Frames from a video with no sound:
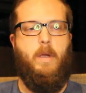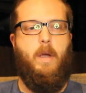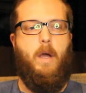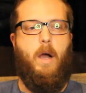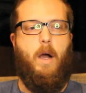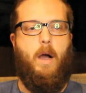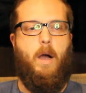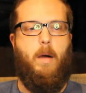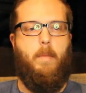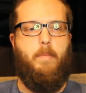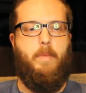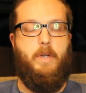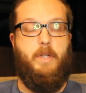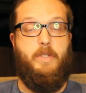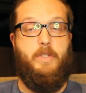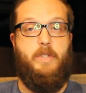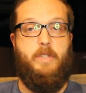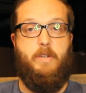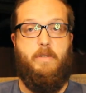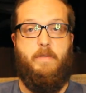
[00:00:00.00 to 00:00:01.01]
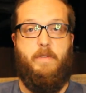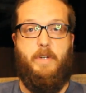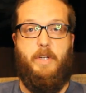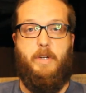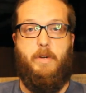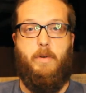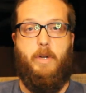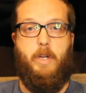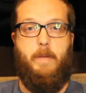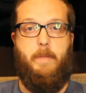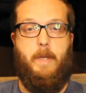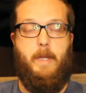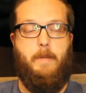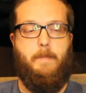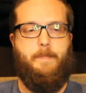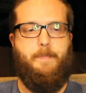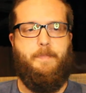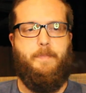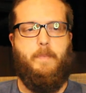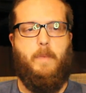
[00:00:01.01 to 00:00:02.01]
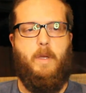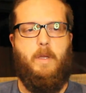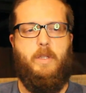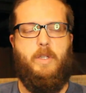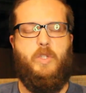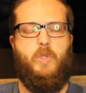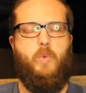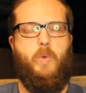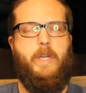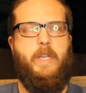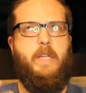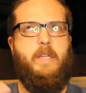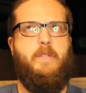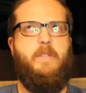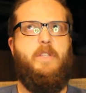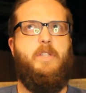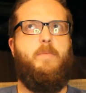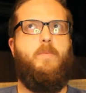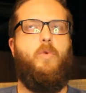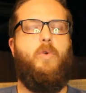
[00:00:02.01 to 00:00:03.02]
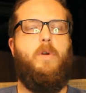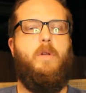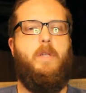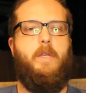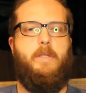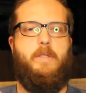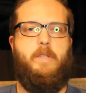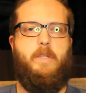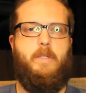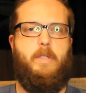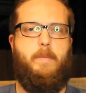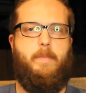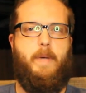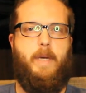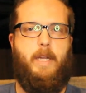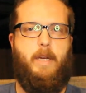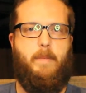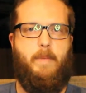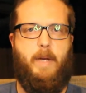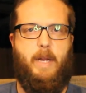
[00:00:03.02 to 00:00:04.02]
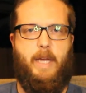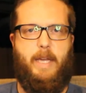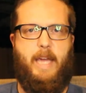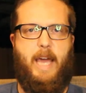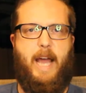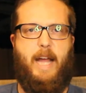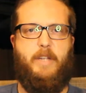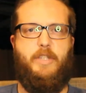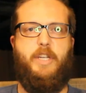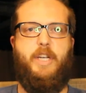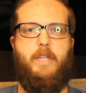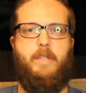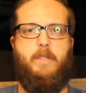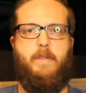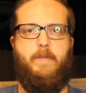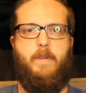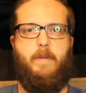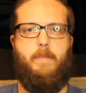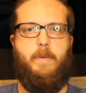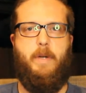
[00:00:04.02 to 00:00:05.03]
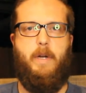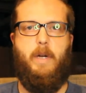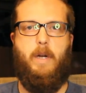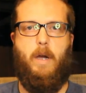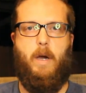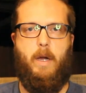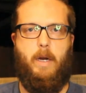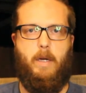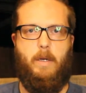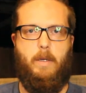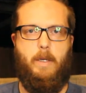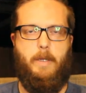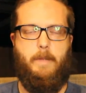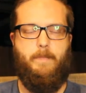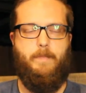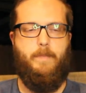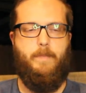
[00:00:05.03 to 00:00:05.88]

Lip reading: but it's still very creamy. The sweetness is more or less dissipated, but I catch hints of it periodically.